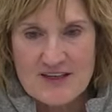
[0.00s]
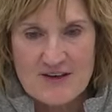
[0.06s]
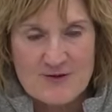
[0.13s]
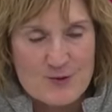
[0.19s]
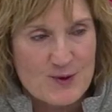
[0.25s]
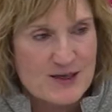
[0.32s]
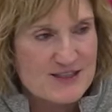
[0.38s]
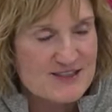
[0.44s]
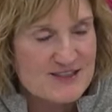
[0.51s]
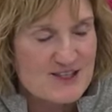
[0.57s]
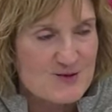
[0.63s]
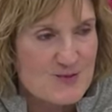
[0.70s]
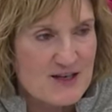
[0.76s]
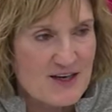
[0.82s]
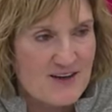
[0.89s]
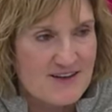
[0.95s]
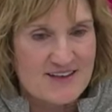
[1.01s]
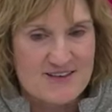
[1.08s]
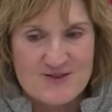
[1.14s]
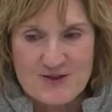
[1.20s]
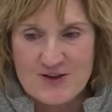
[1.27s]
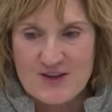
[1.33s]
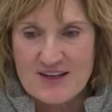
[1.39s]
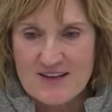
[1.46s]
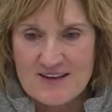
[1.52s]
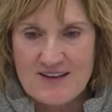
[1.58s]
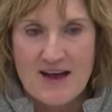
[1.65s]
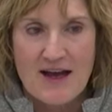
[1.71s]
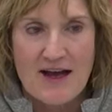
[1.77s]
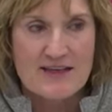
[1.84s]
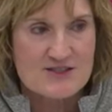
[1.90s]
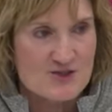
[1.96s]
Everybody's going to be hunting for the
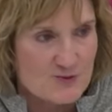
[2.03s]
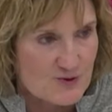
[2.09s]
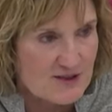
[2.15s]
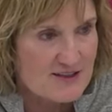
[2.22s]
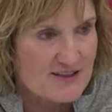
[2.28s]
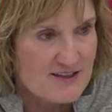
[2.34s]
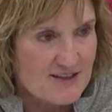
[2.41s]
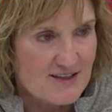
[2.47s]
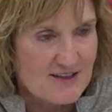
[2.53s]
last one,